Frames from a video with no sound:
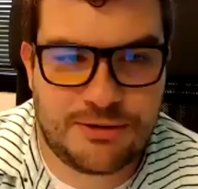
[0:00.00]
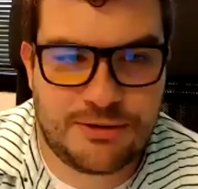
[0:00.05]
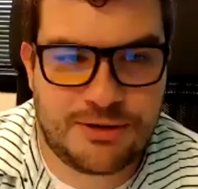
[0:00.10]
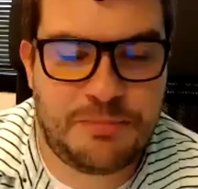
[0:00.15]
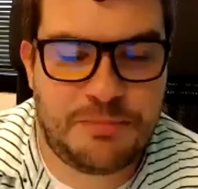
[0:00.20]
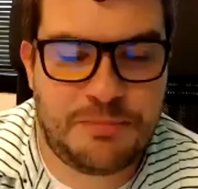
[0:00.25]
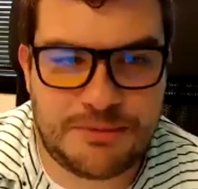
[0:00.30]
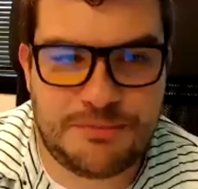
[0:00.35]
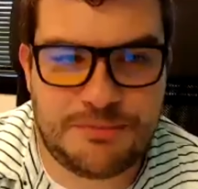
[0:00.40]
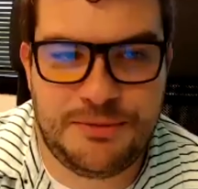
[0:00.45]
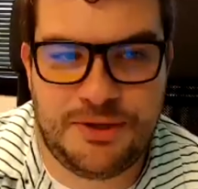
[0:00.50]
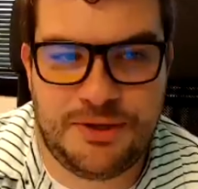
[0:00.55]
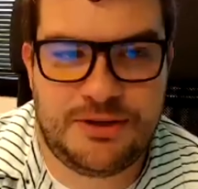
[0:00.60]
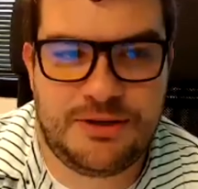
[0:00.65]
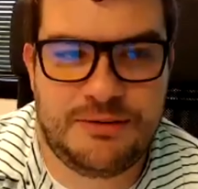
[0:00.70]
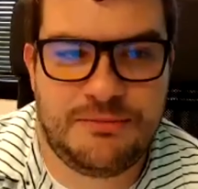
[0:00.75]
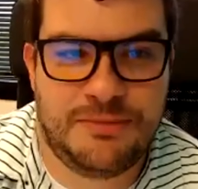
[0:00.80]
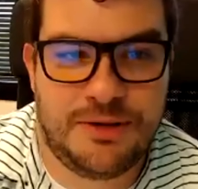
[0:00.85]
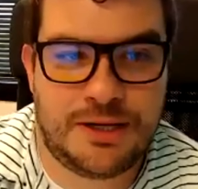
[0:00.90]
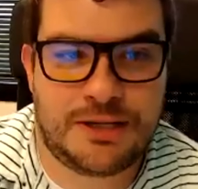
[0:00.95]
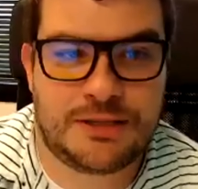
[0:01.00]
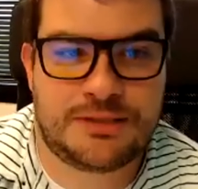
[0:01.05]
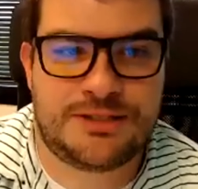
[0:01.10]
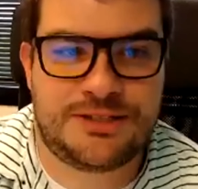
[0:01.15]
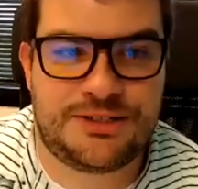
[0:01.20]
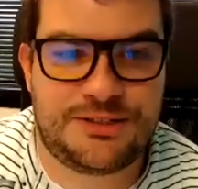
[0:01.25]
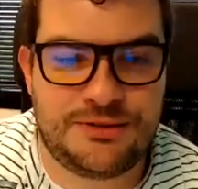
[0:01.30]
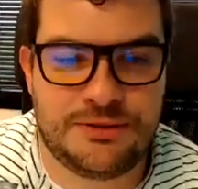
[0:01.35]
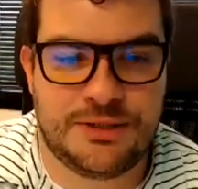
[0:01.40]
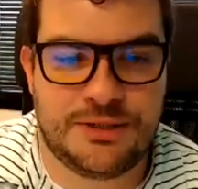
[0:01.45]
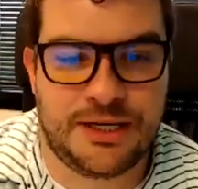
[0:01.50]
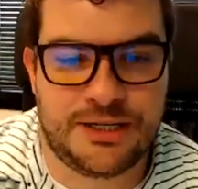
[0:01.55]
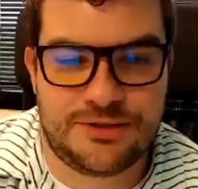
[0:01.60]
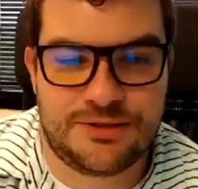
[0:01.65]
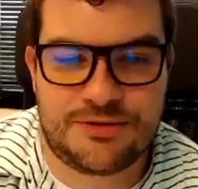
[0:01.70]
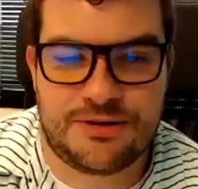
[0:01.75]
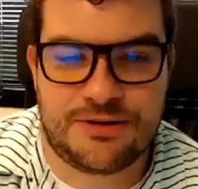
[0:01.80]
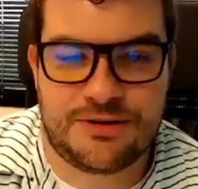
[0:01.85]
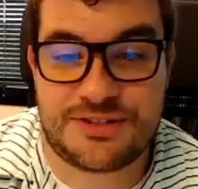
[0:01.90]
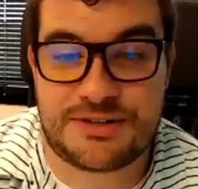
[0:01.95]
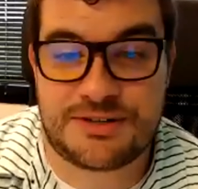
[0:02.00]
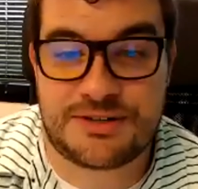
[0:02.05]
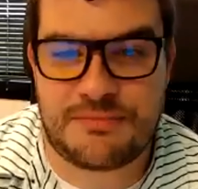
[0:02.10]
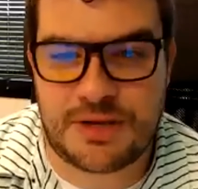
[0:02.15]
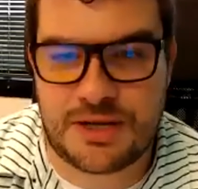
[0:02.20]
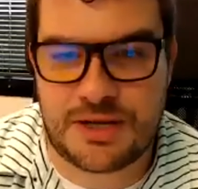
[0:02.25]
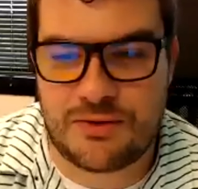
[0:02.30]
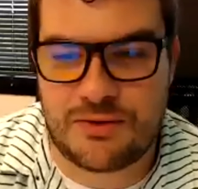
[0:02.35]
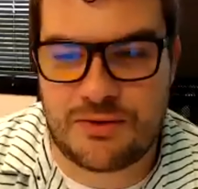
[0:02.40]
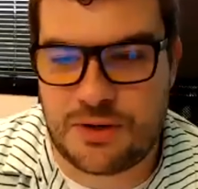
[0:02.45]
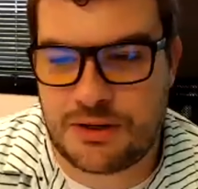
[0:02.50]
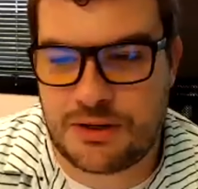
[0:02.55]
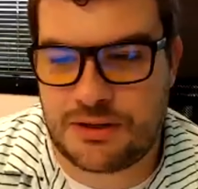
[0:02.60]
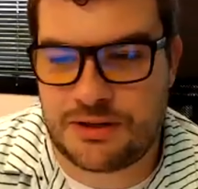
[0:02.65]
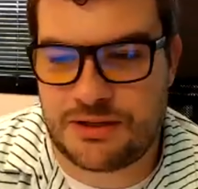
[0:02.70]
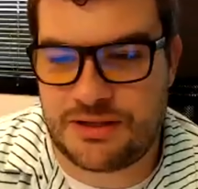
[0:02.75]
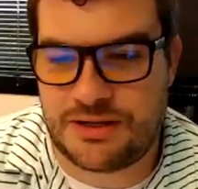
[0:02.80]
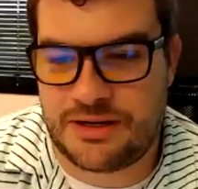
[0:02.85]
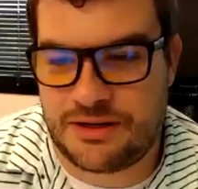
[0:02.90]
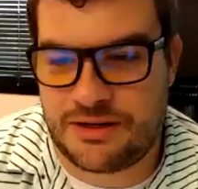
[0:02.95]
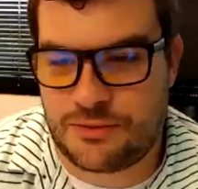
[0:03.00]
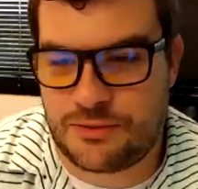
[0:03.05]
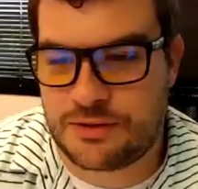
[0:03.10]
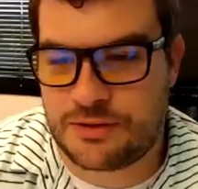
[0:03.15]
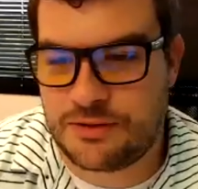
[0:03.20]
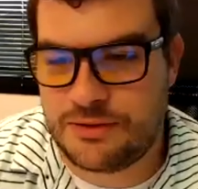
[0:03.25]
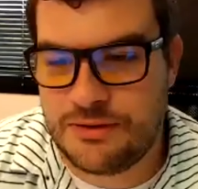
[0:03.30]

to pay him $1 million to introduce some malware into the network.